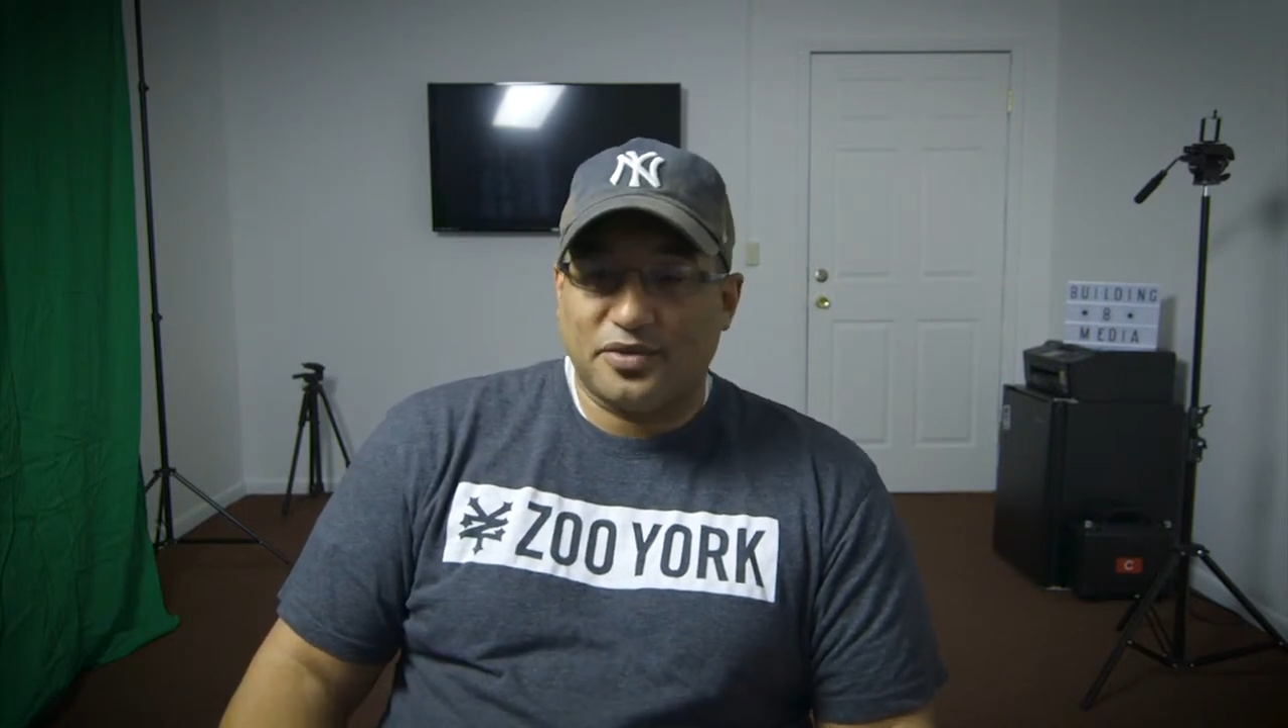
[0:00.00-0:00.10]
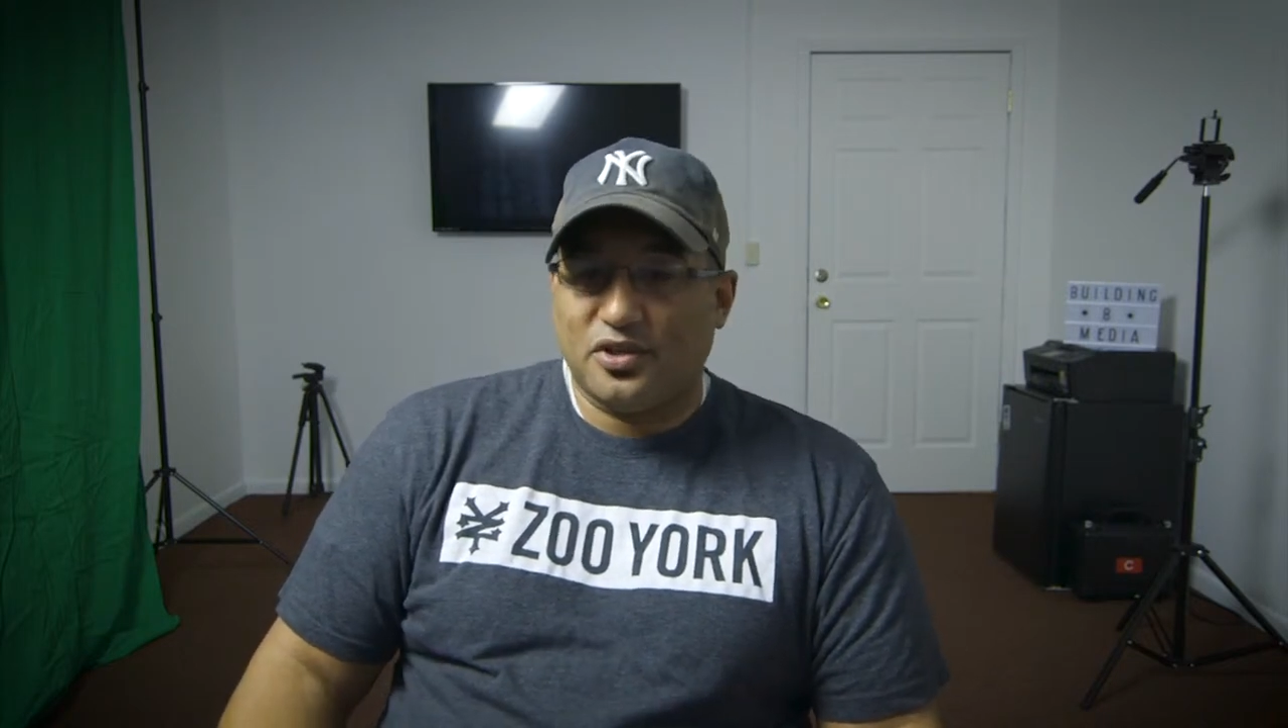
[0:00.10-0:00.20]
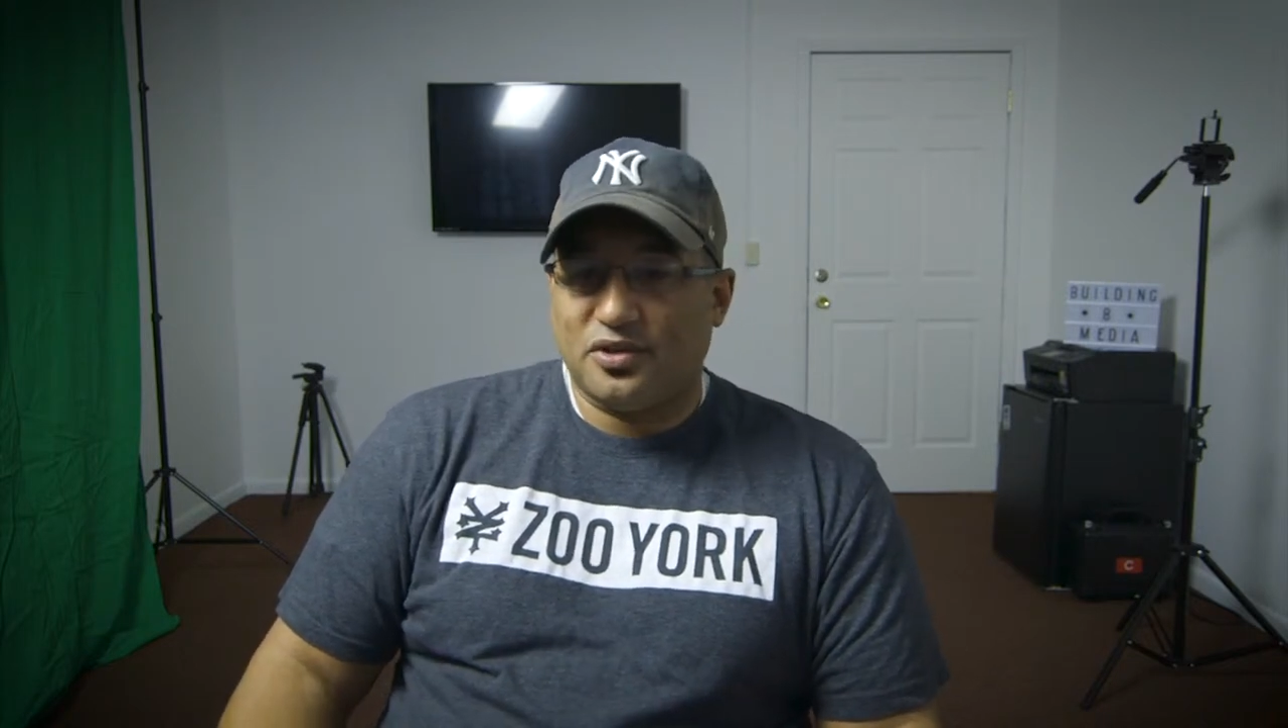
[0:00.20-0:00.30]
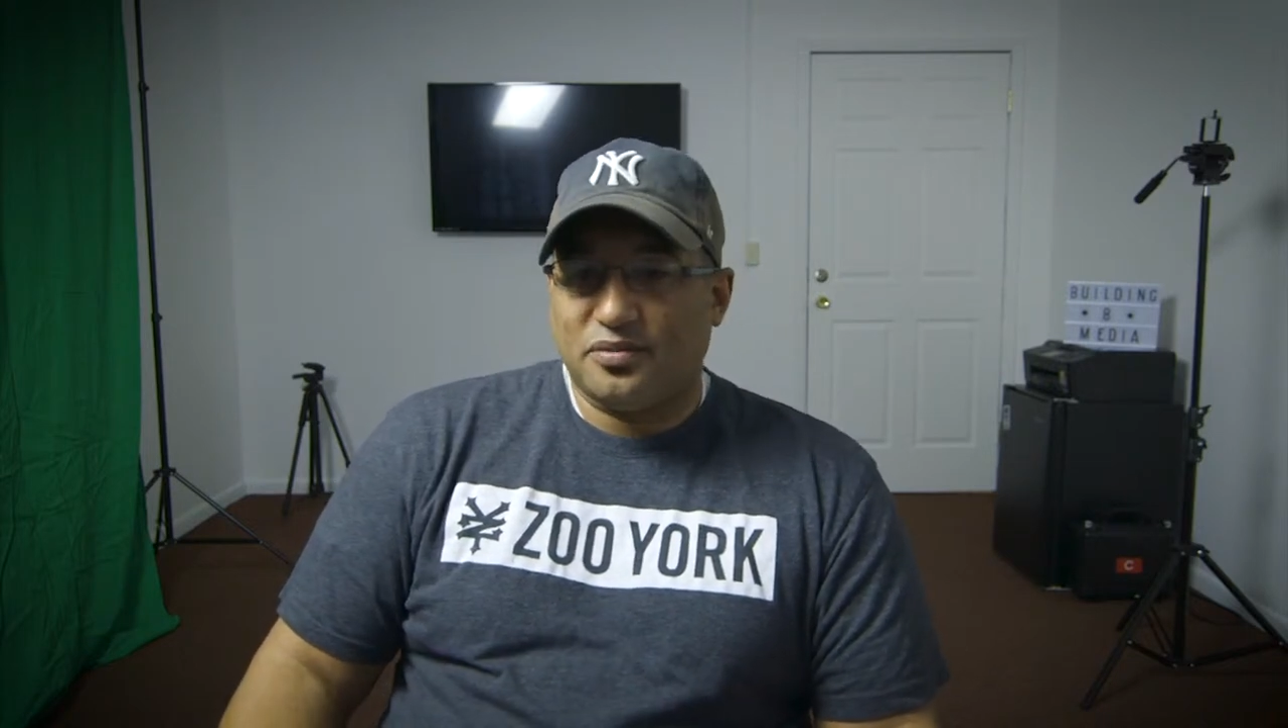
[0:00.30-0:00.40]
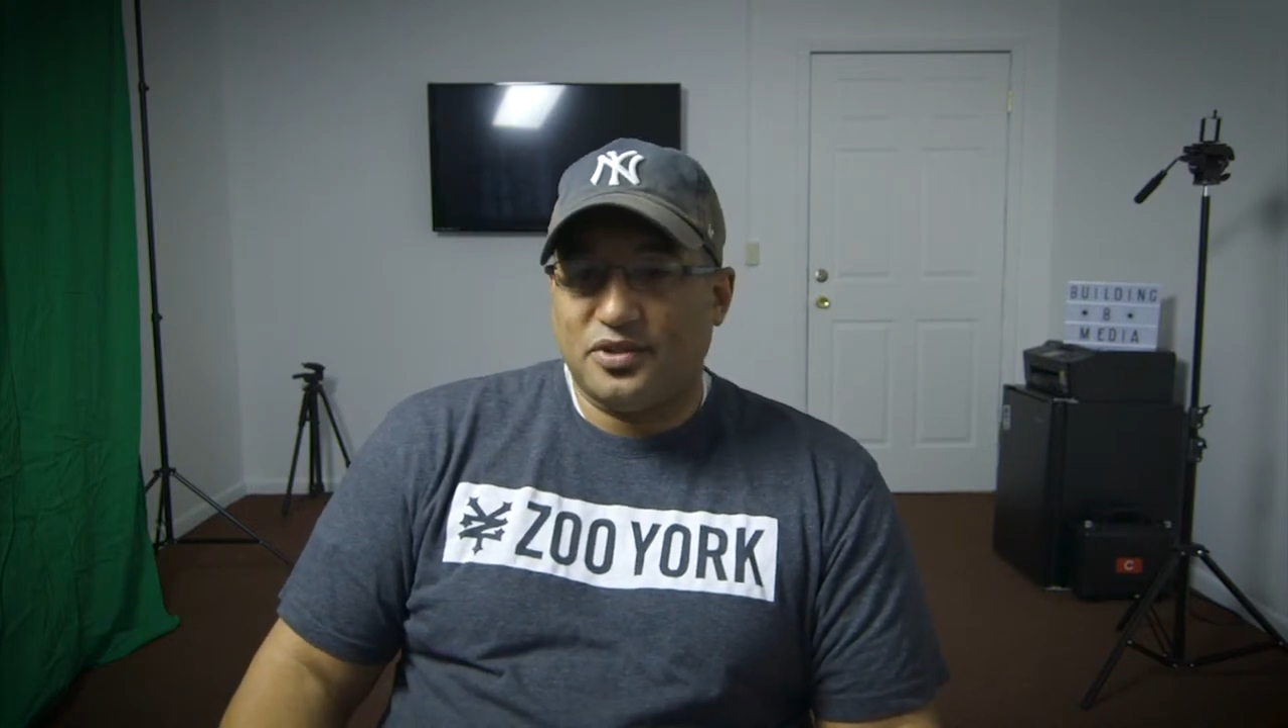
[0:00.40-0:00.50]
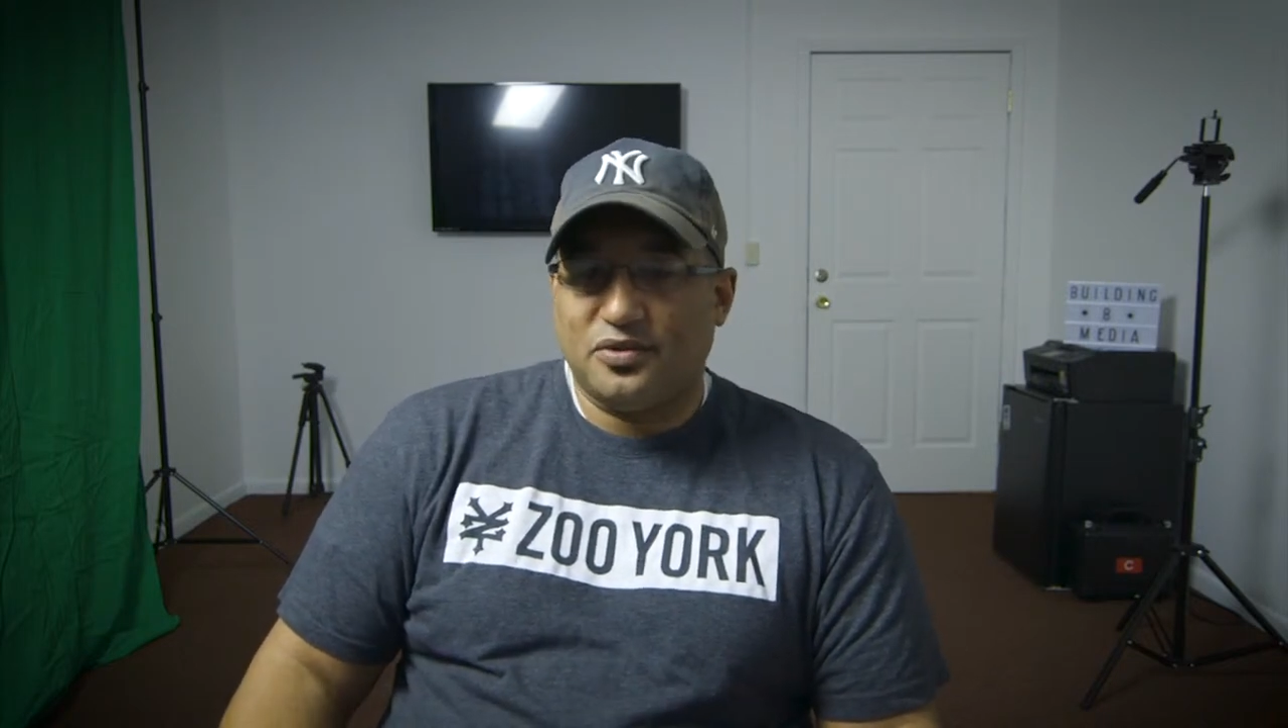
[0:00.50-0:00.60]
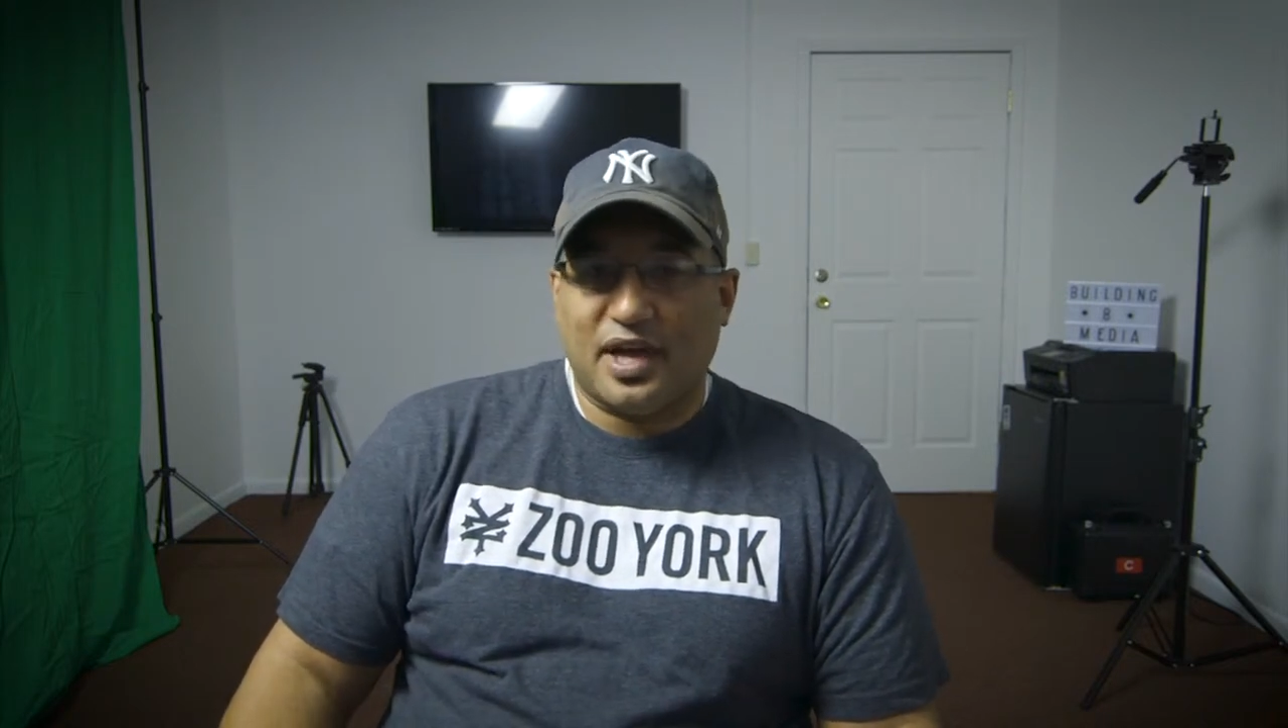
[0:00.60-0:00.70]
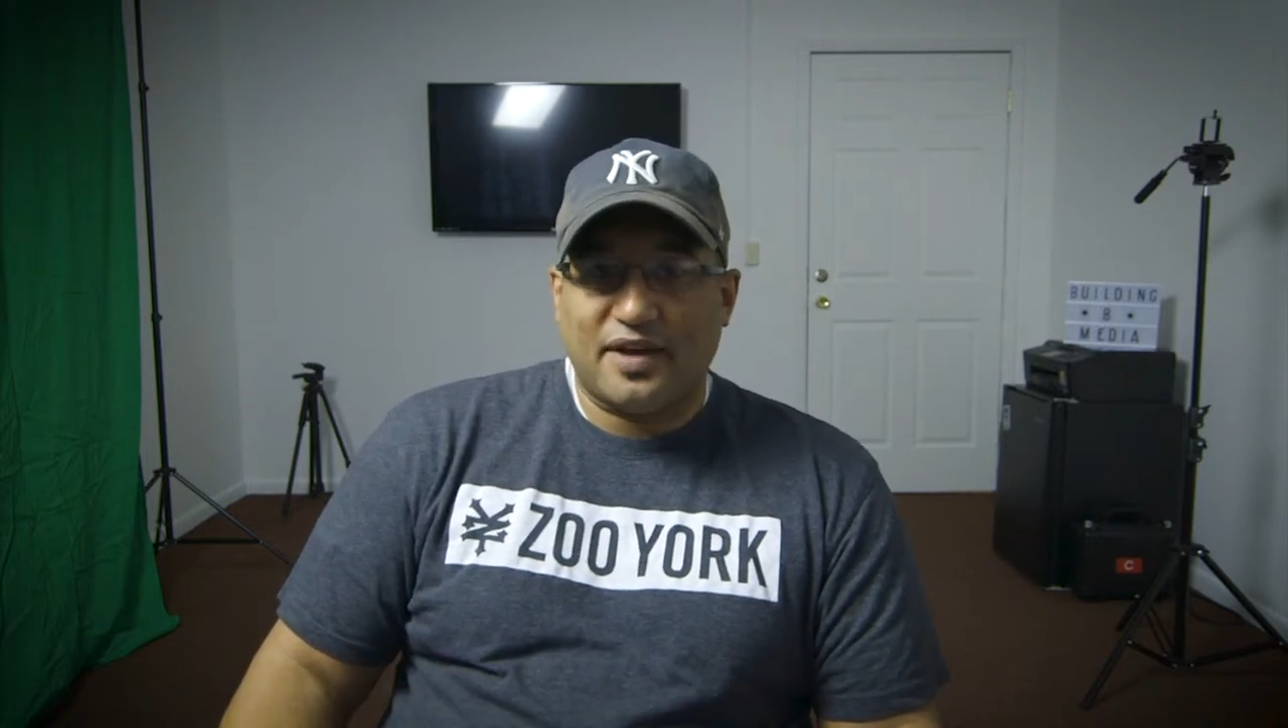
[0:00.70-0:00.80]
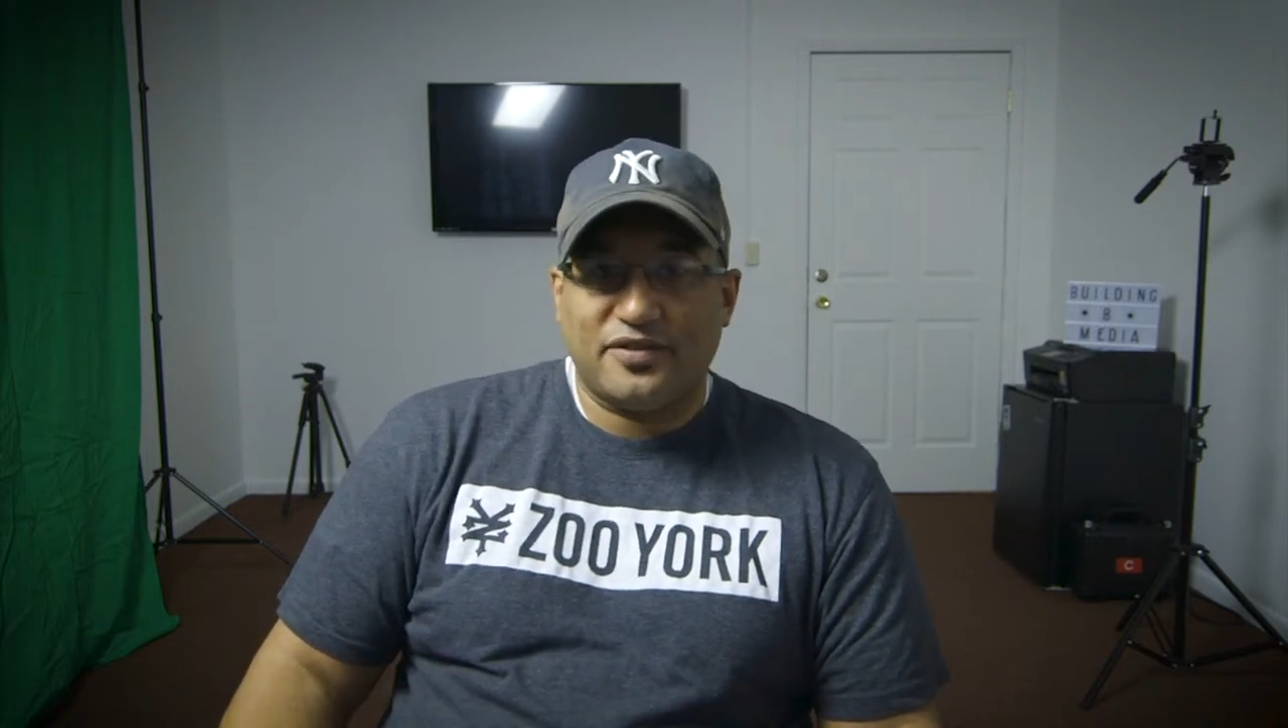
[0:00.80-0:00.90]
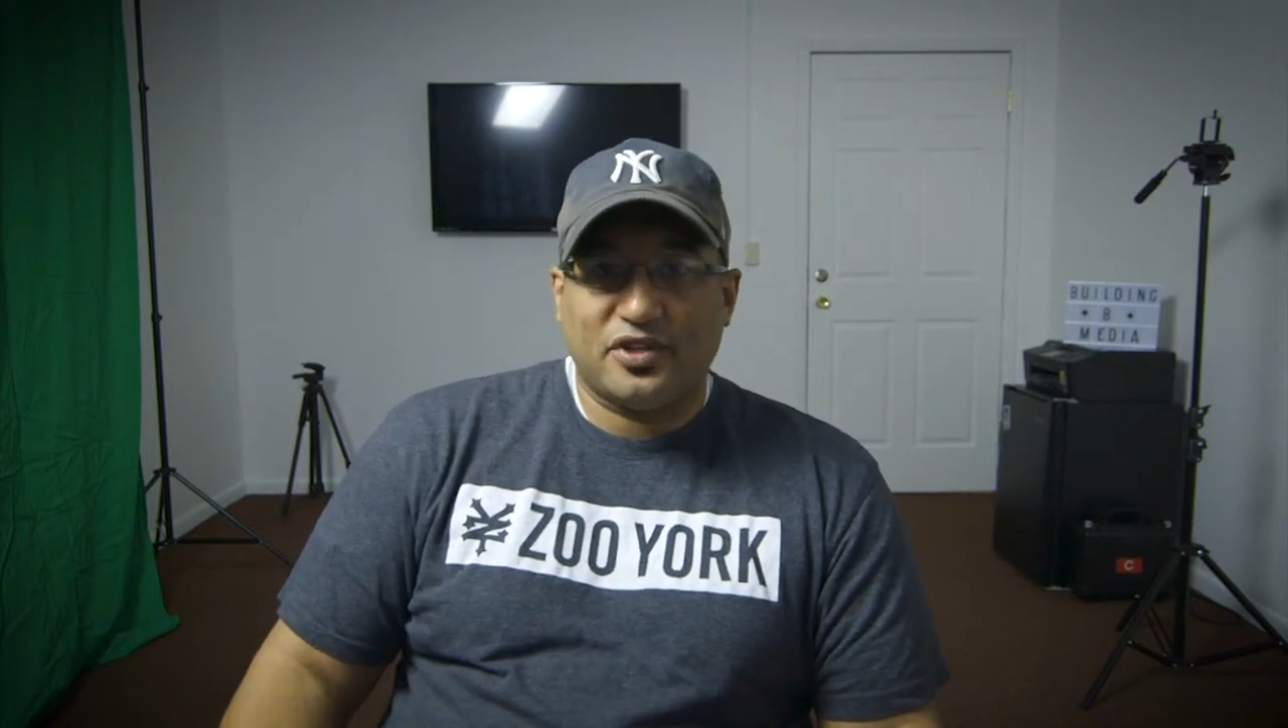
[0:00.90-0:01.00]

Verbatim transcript: your you have